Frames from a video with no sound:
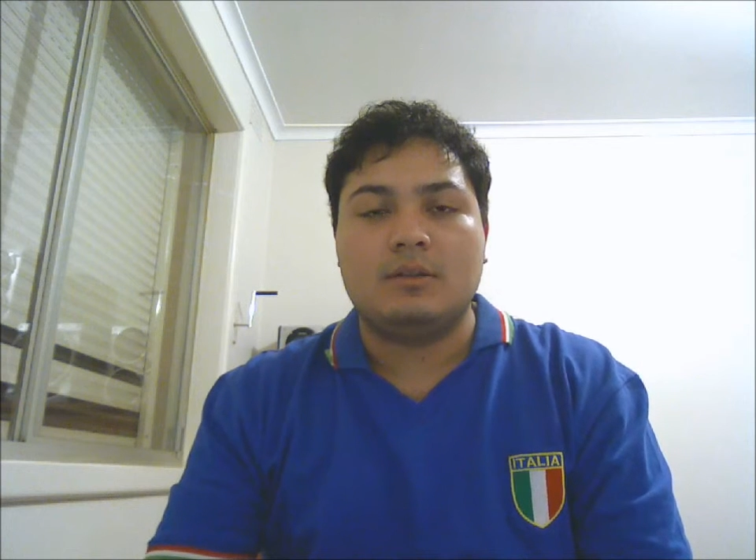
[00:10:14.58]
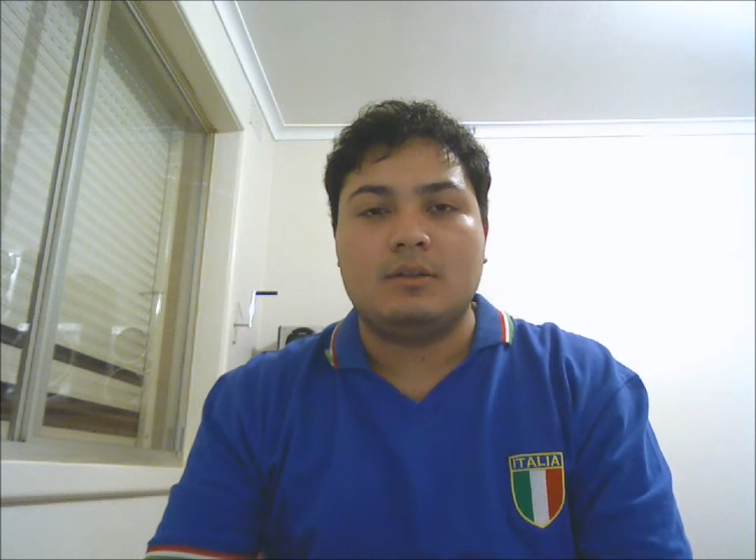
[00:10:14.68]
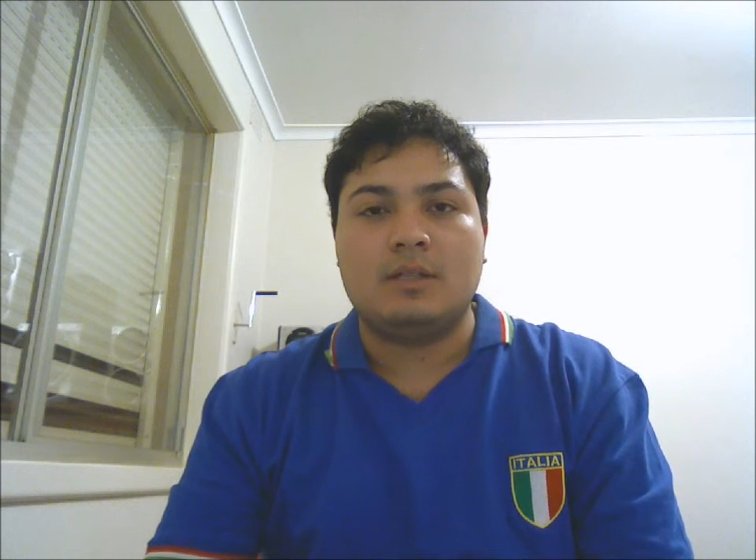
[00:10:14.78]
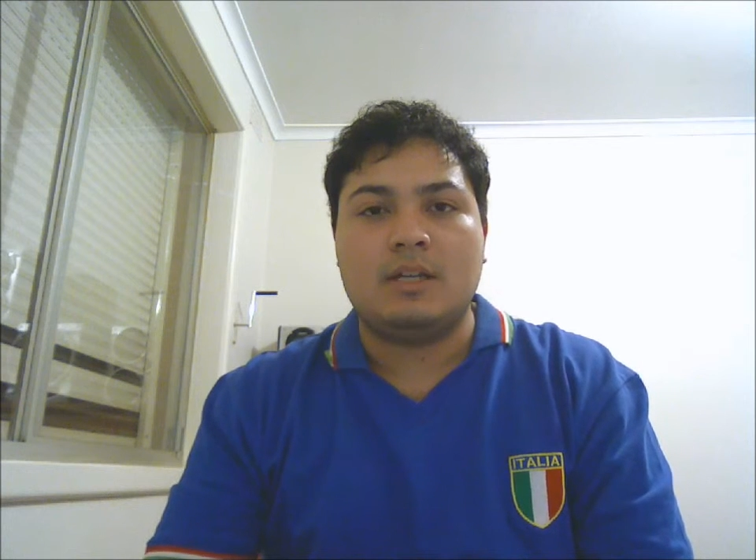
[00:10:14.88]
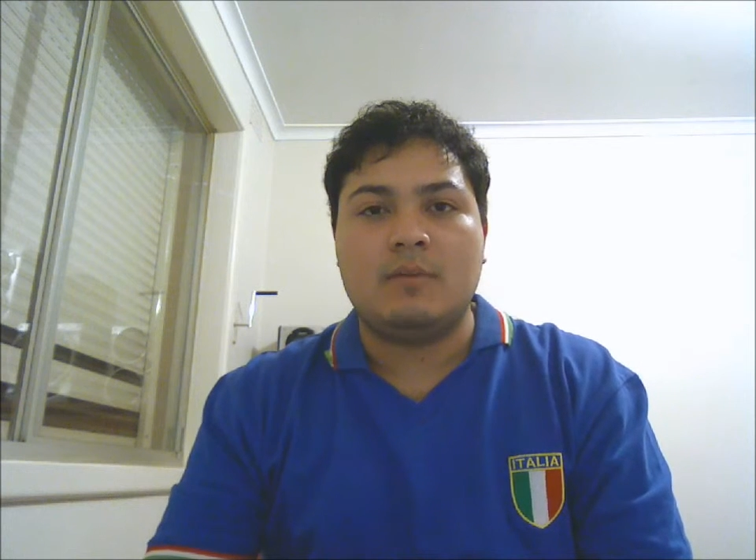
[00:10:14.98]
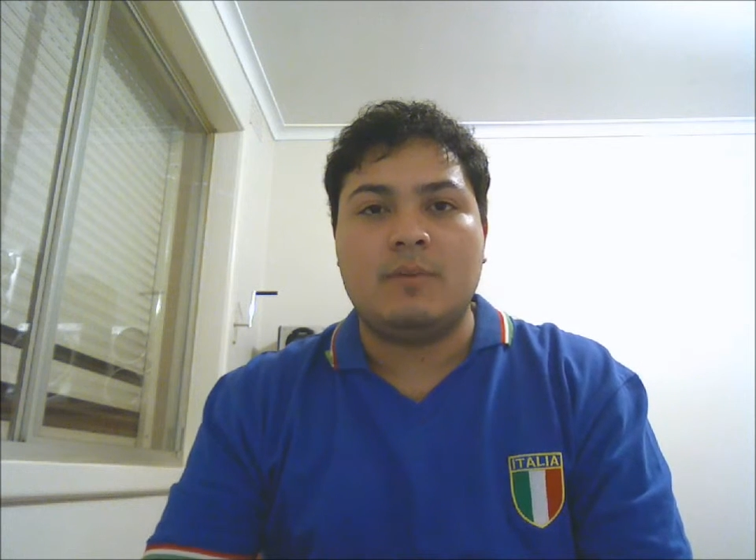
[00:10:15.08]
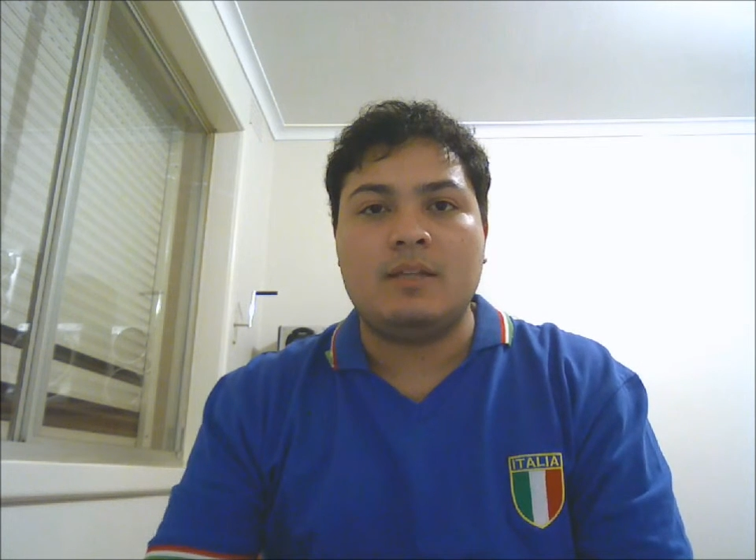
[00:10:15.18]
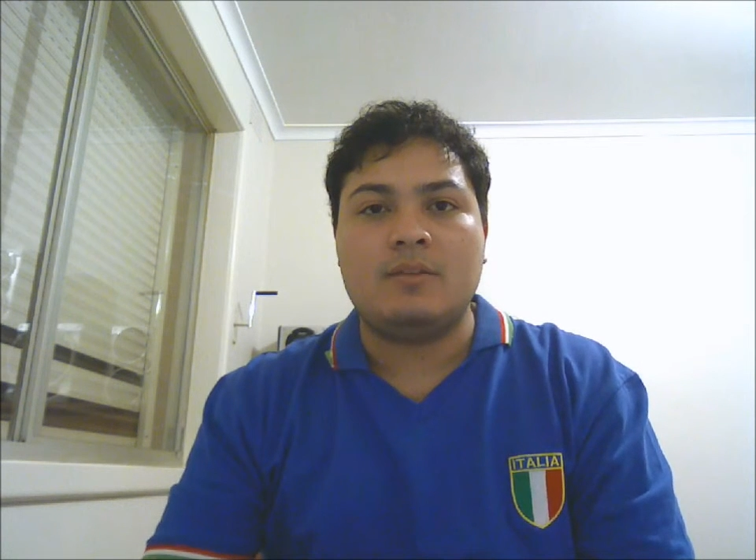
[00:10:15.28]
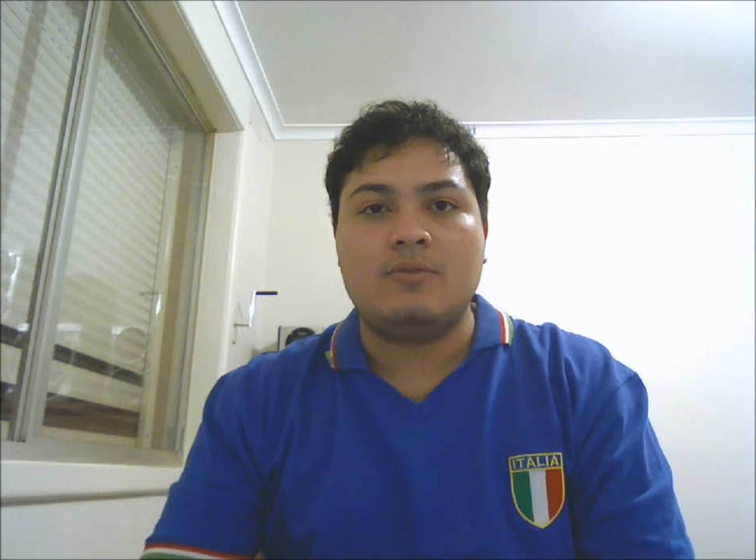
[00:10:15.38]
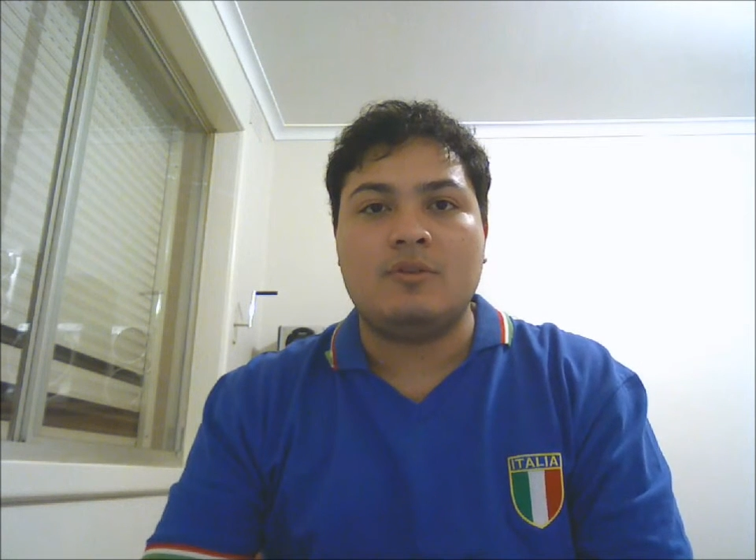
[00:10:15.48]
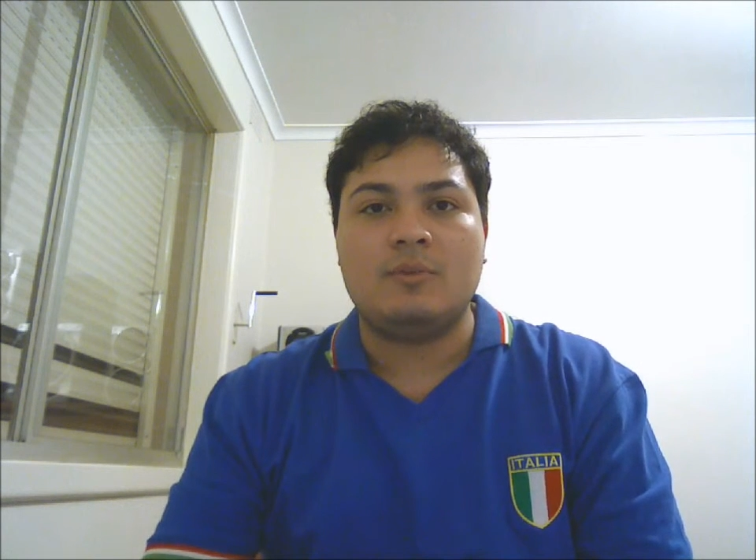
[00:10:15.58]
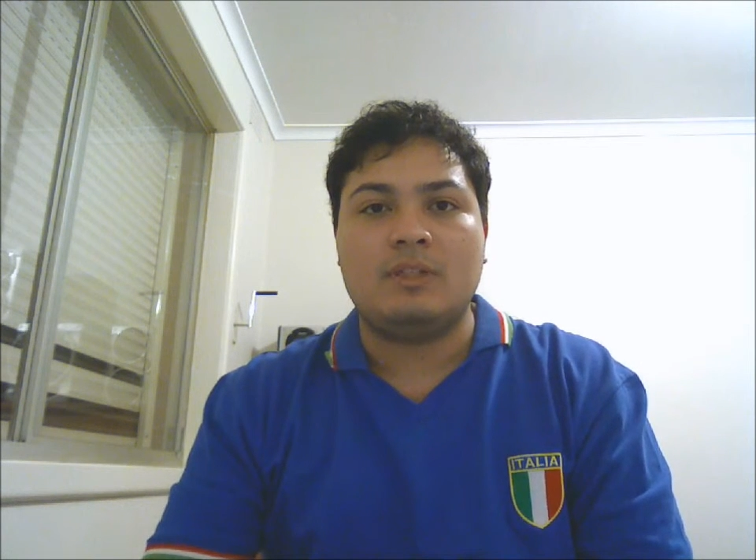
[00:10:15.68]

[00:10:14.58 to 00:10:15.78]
The Albanian-German